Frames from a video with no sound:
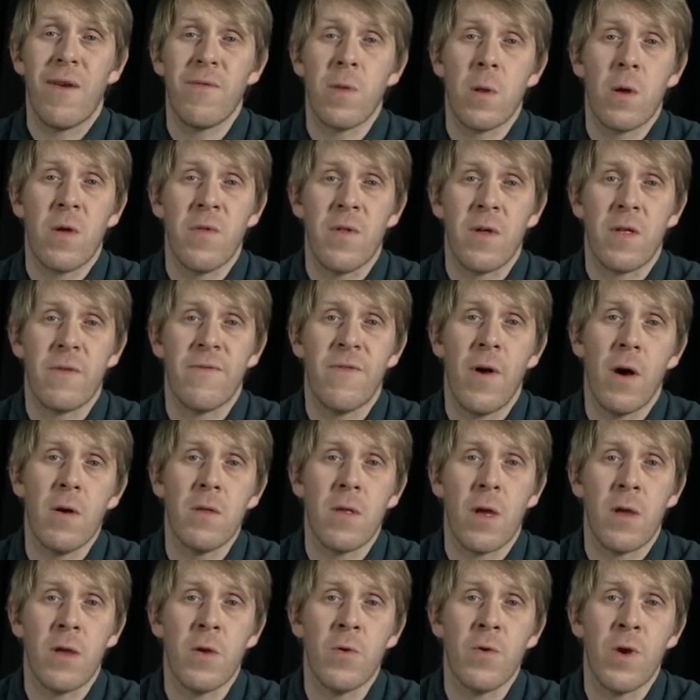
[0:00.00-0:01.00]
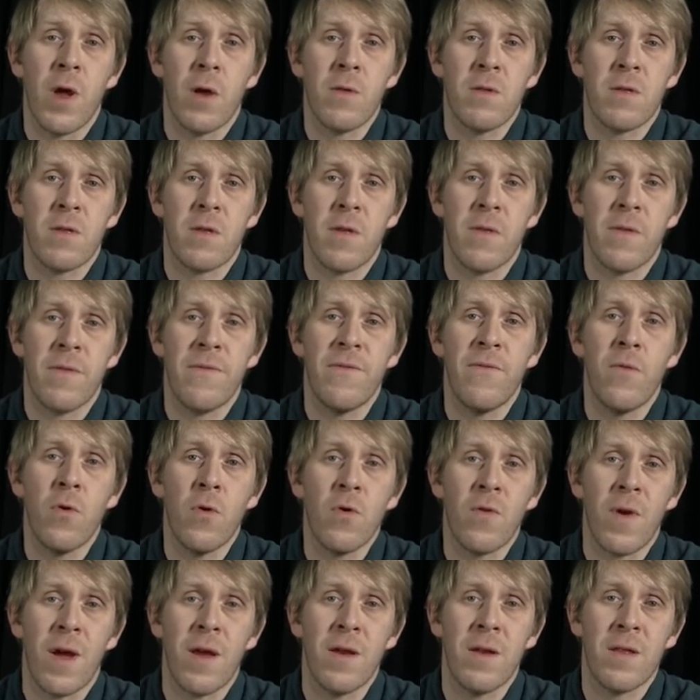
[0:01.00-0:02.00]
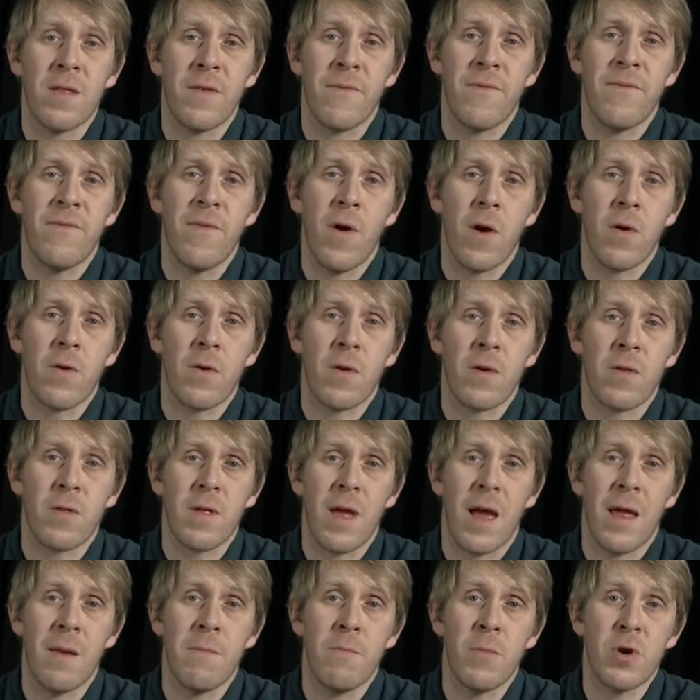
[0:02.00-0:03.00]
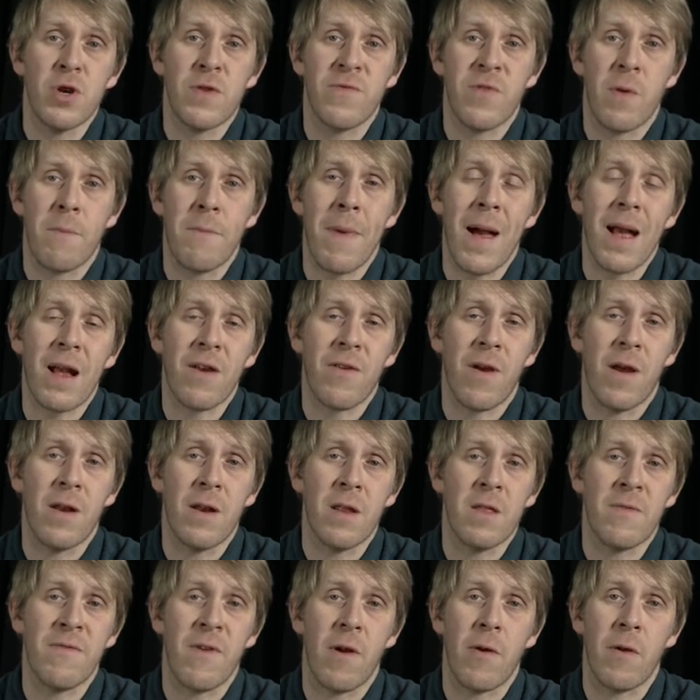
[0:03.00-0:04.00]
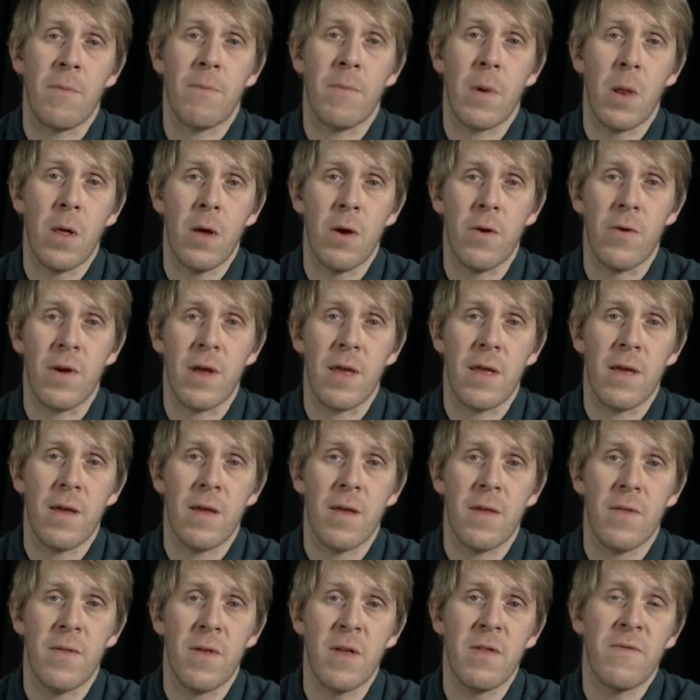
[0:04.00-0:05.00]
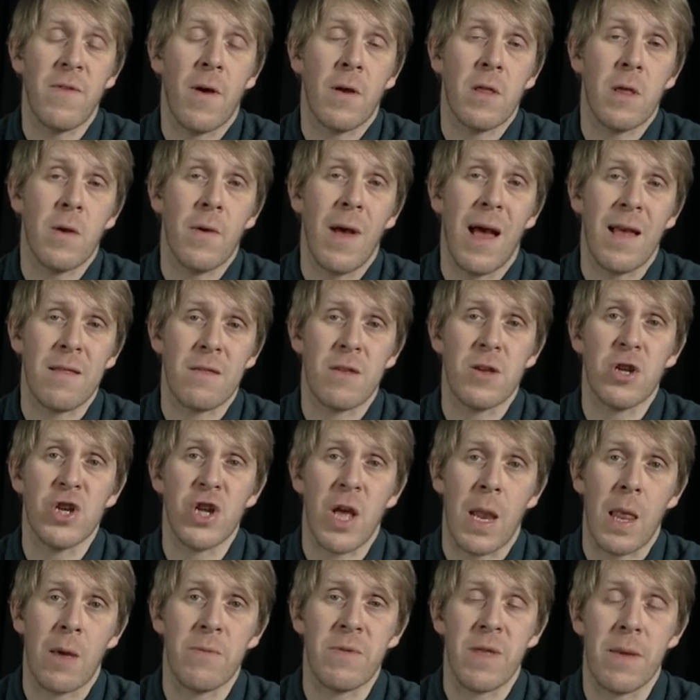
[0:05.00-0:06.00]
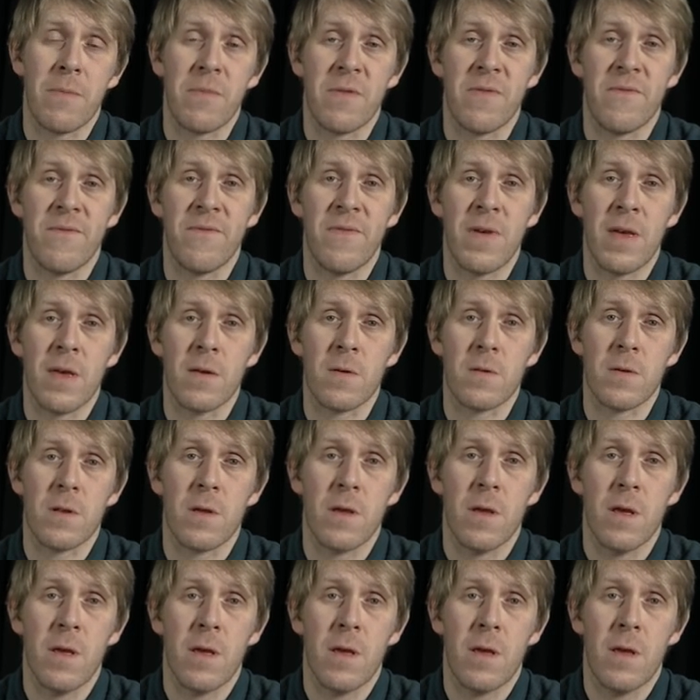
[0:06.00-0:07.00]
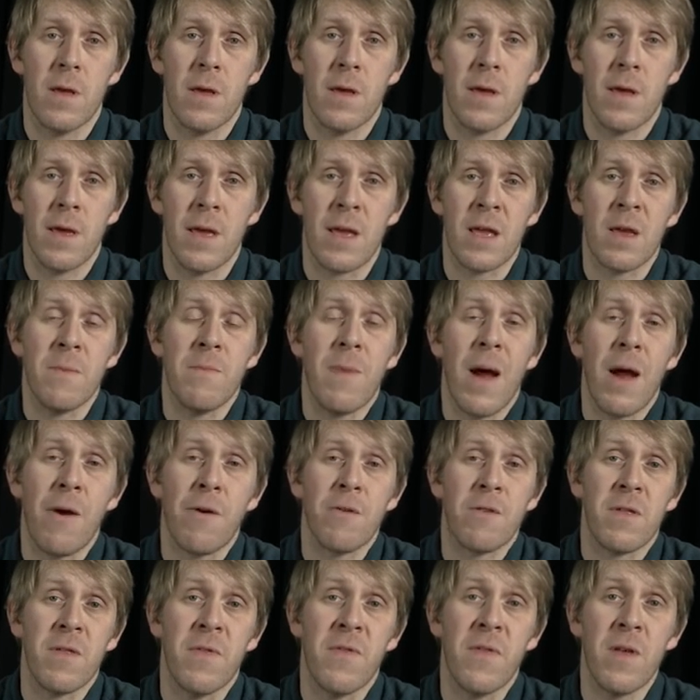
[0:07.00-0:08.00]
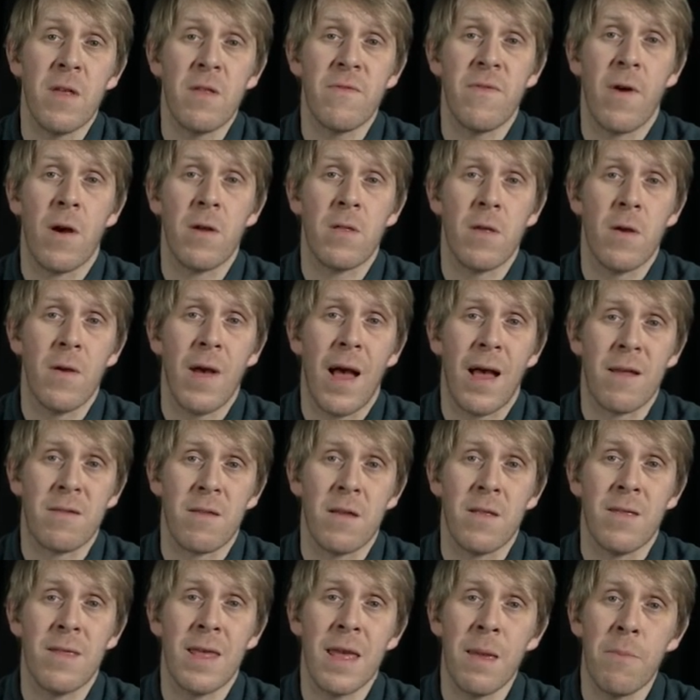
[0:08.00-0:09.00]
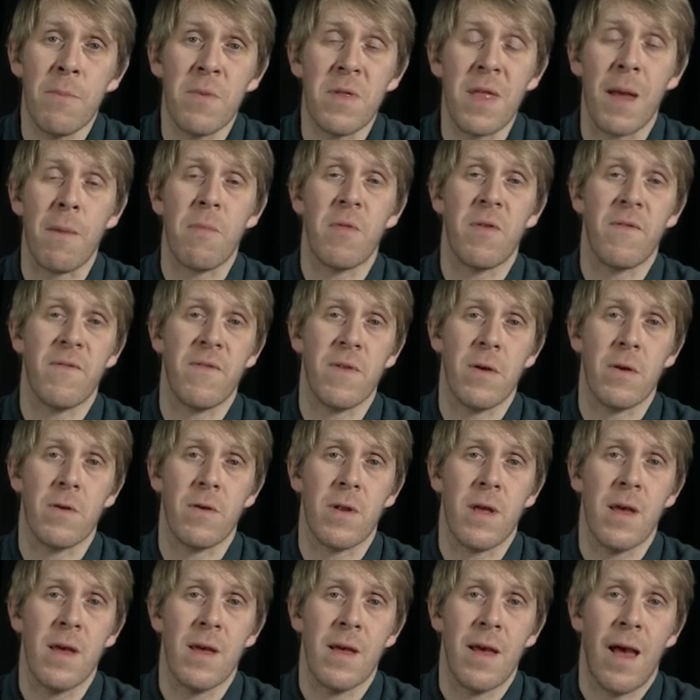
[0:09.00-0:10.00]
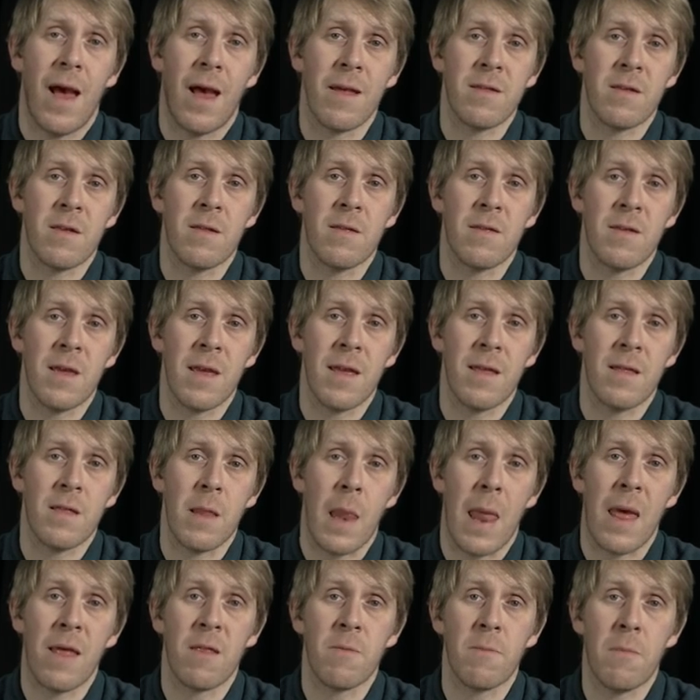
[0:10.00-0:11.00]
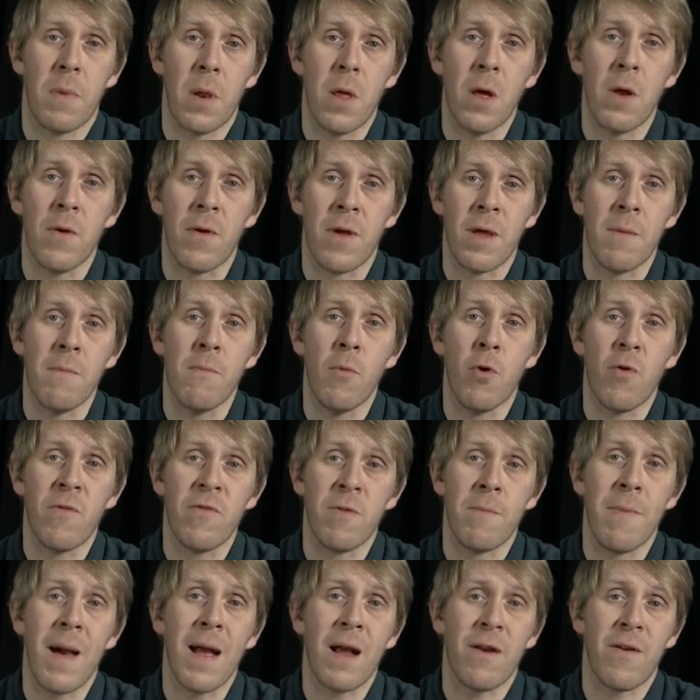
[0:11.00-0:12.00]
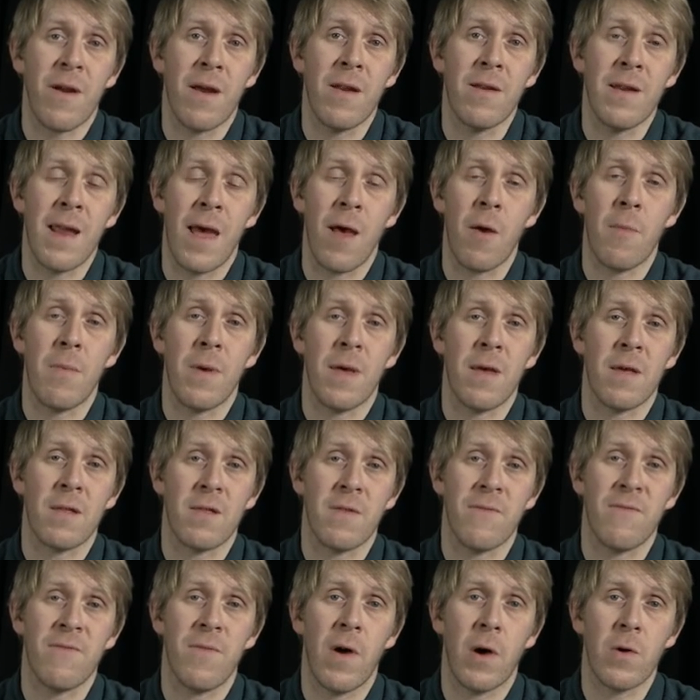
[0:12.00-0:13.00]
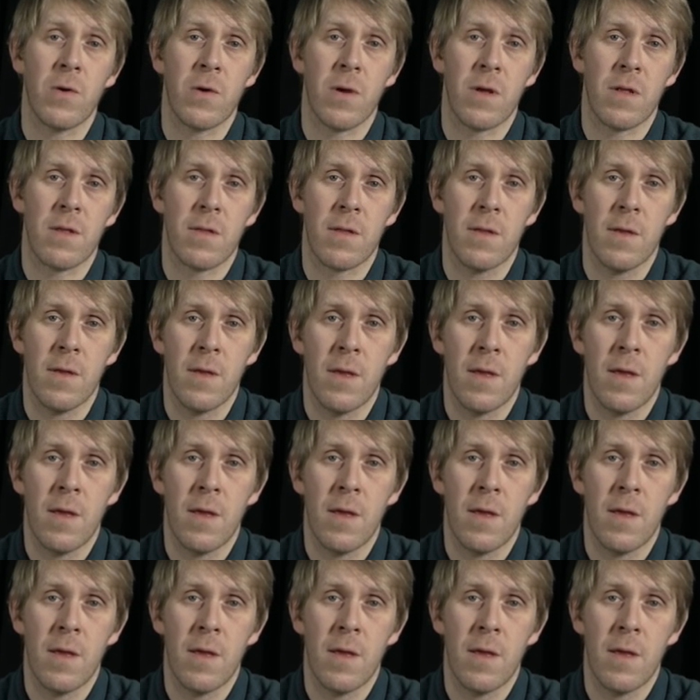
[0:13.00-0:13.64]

have a look at this photo, you'll notice that the foreground is in focus and much of the background is very blurry. This photo has a shallow depth of field. In comparison, this photo has a deep depth of field. As you can see, it's less blurry and more of the background now appears in focus.